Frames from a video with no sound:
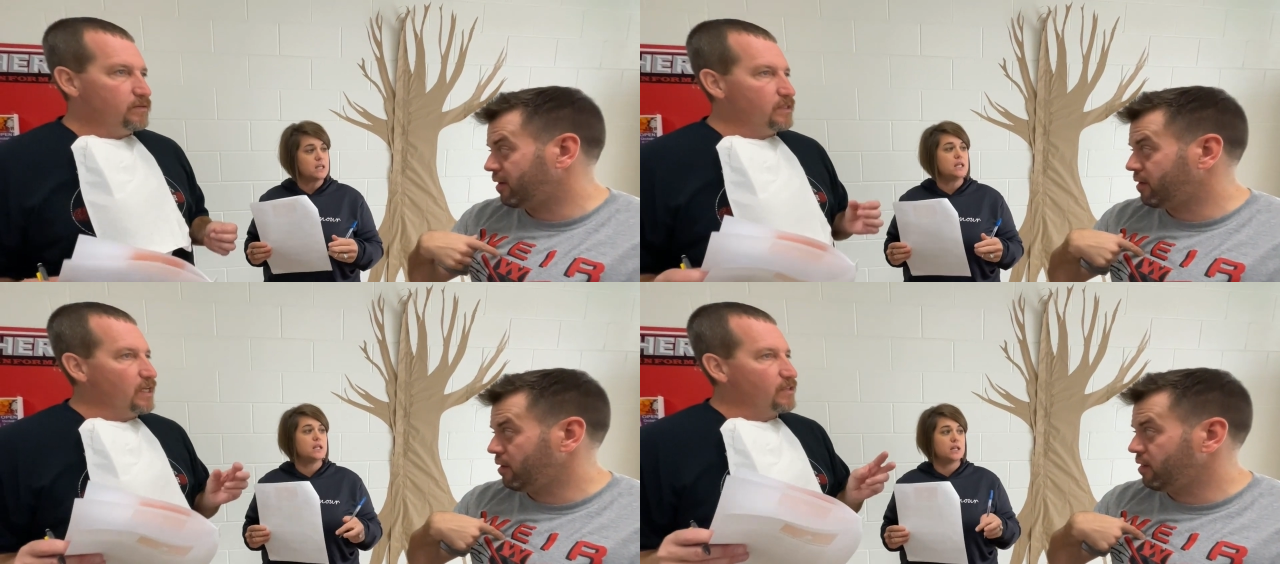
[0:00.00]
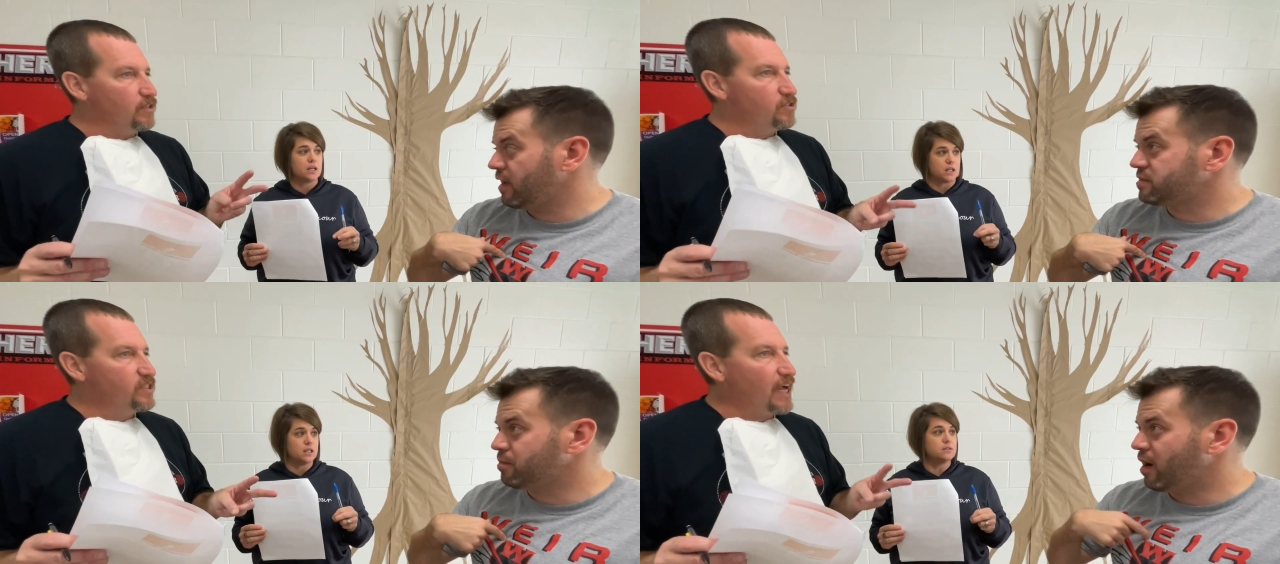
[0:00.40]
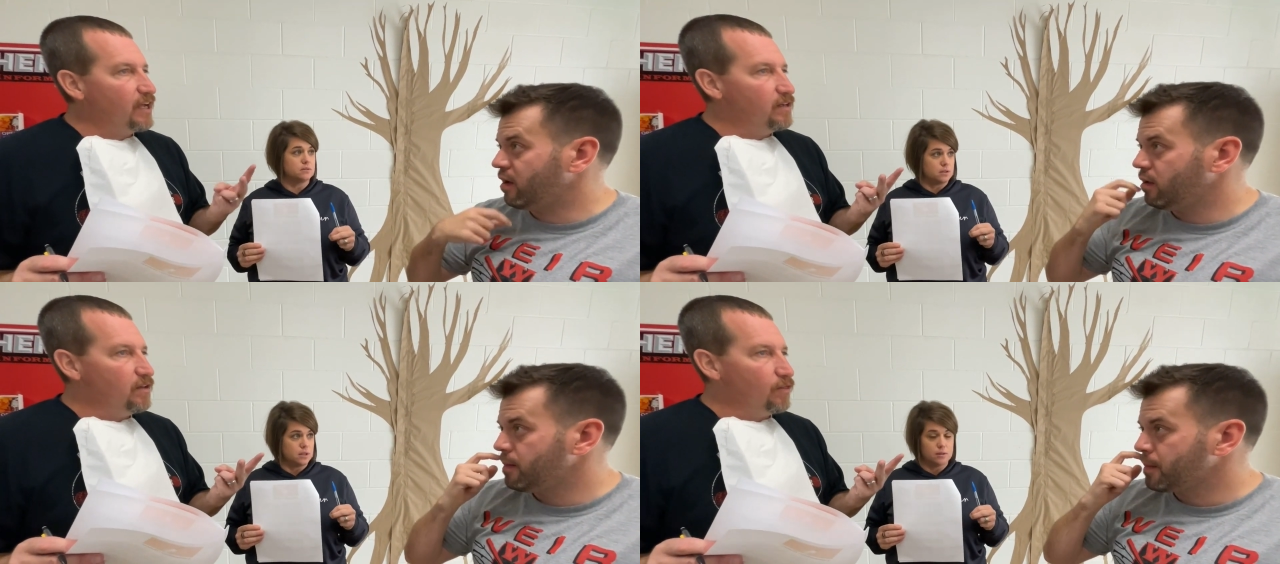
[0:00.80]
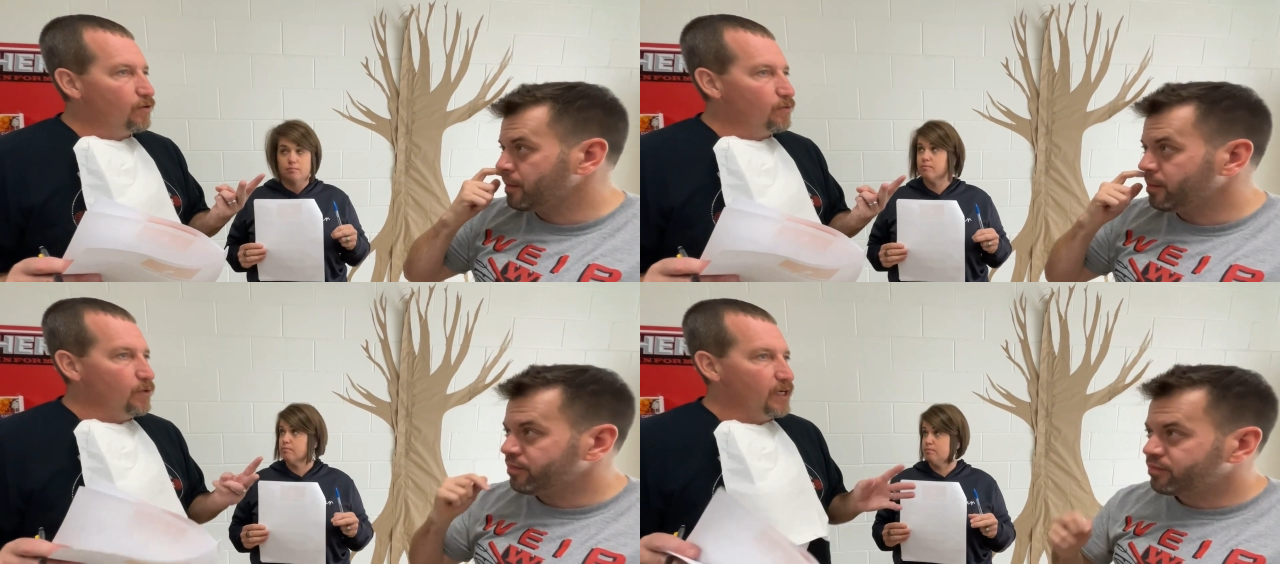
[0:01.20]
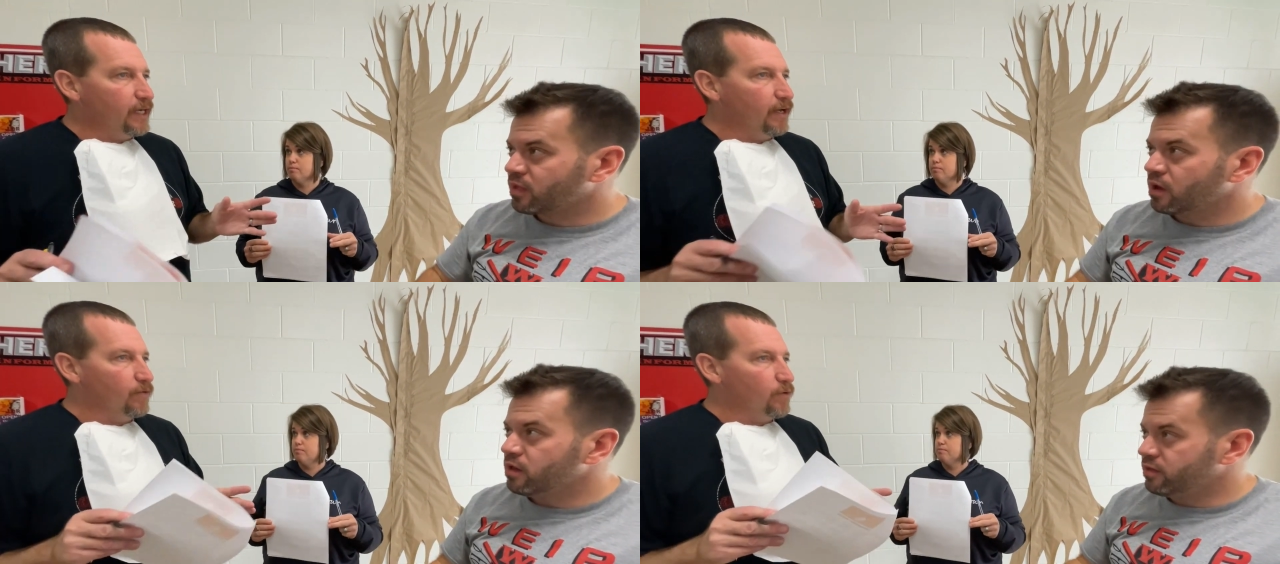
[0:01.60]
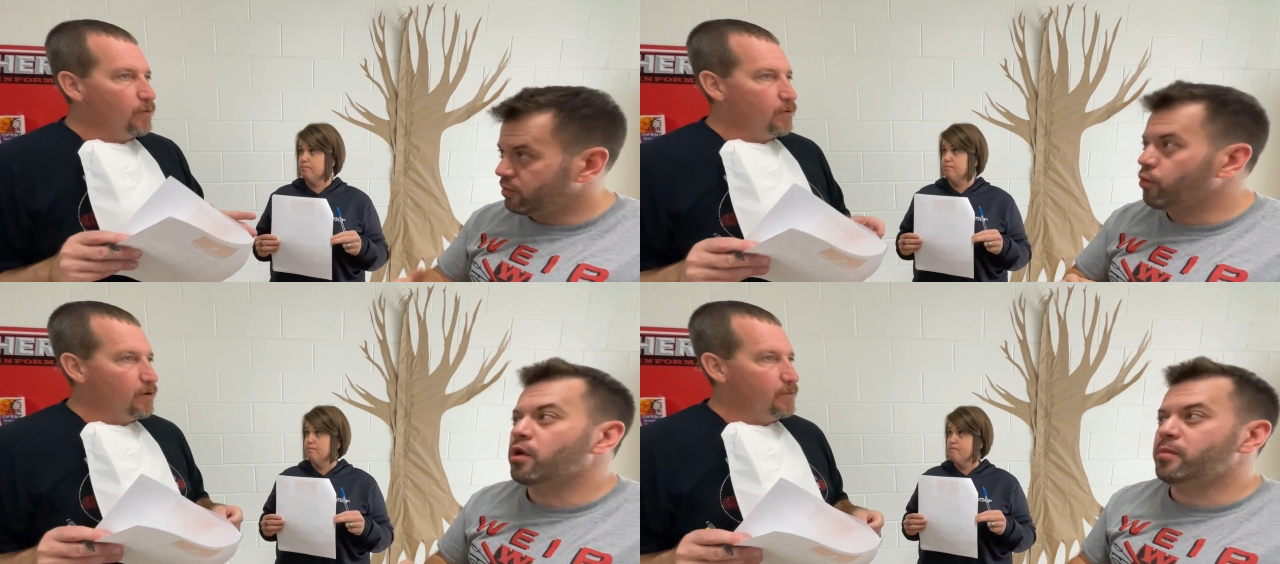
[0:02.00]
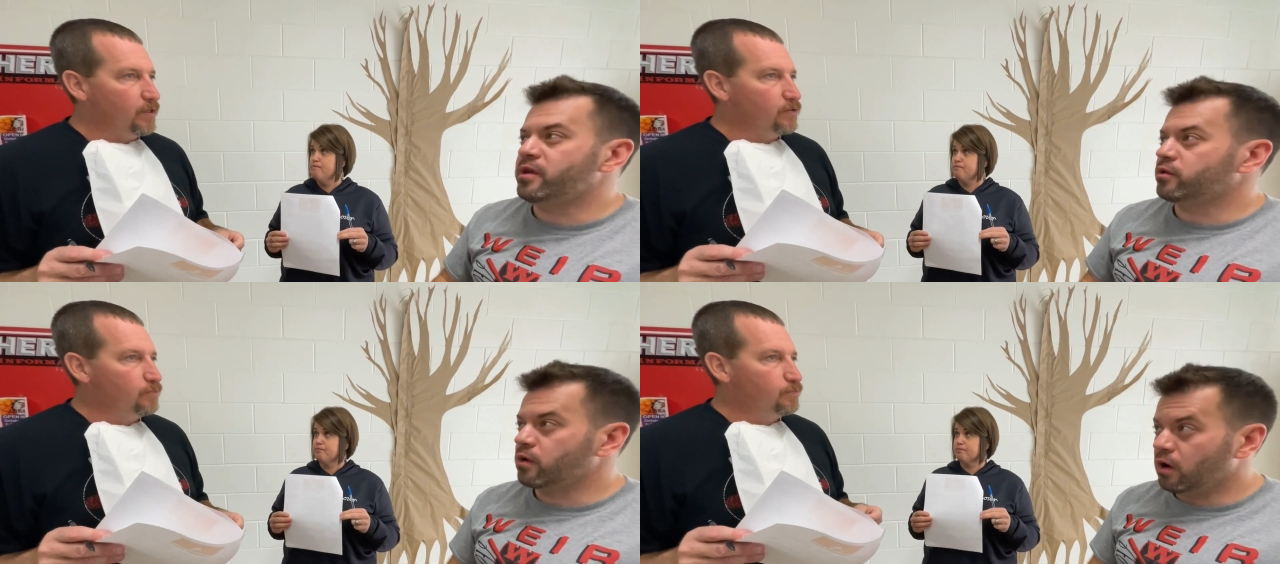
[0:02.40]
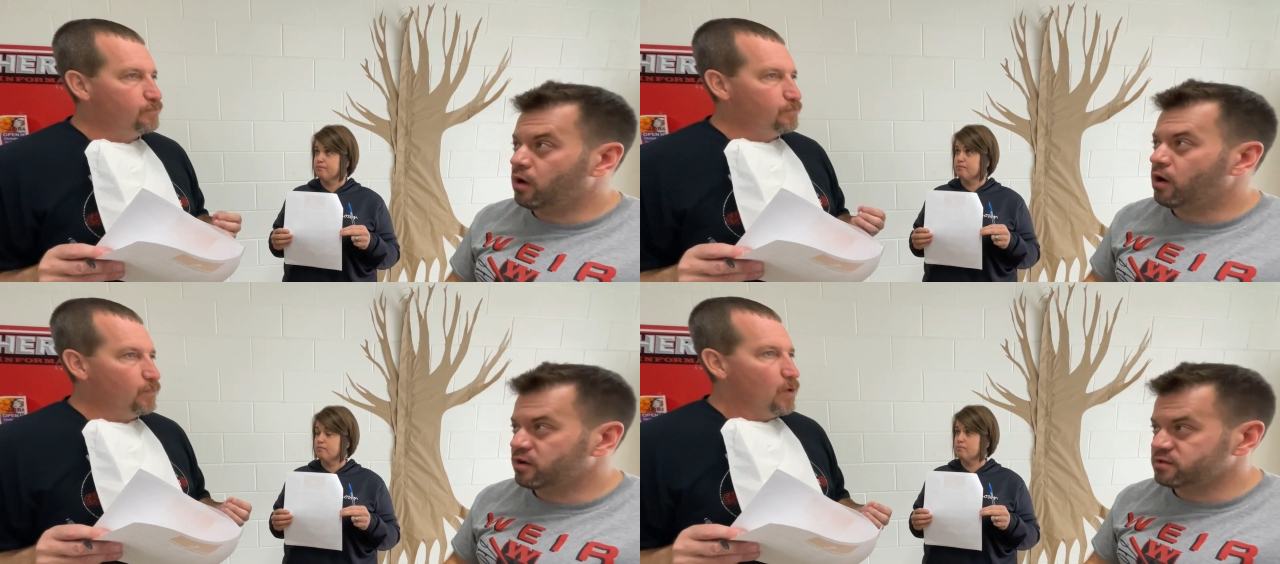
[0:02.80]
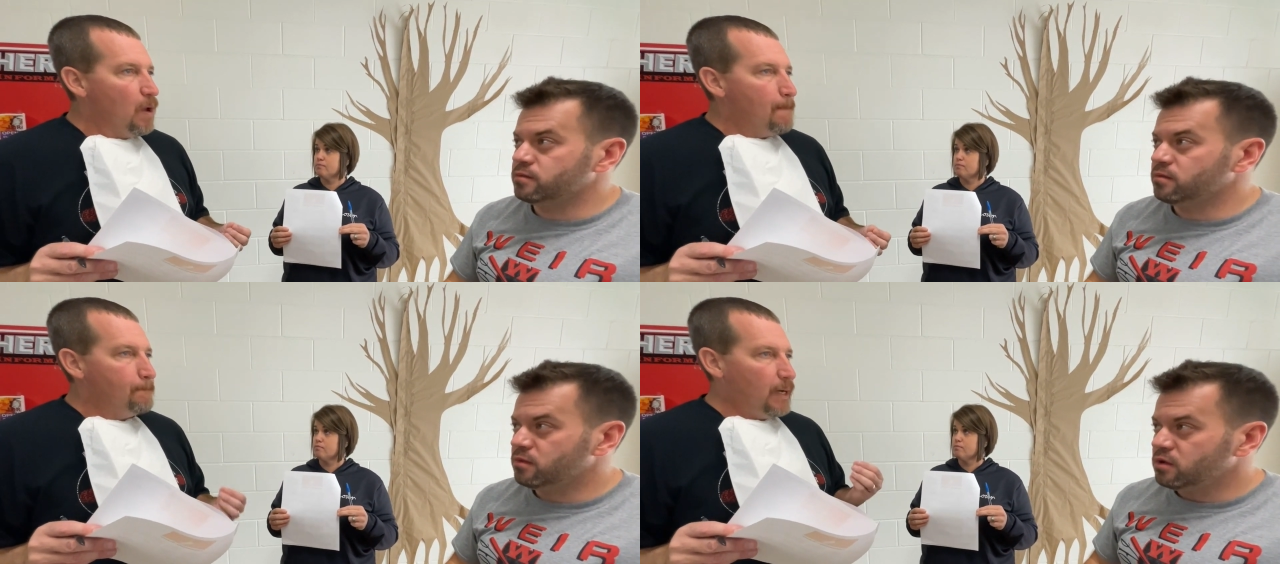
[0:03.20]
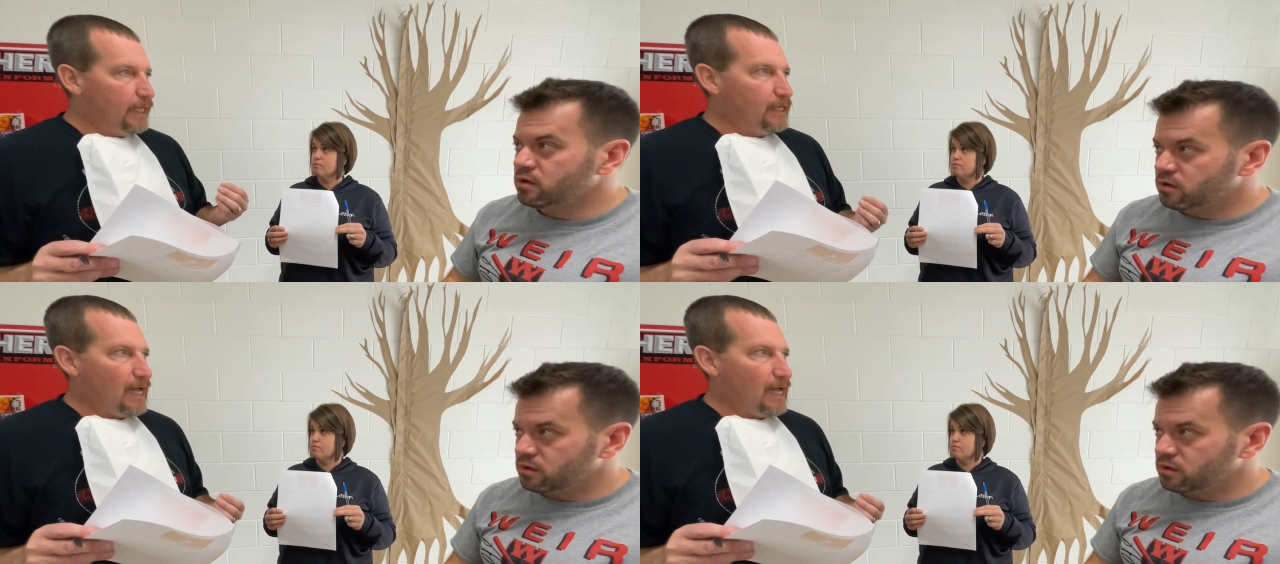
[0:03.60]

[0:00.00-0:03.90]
Speaker 1: mm-hmm. like that's my. third one Would have been awesome. Fuck,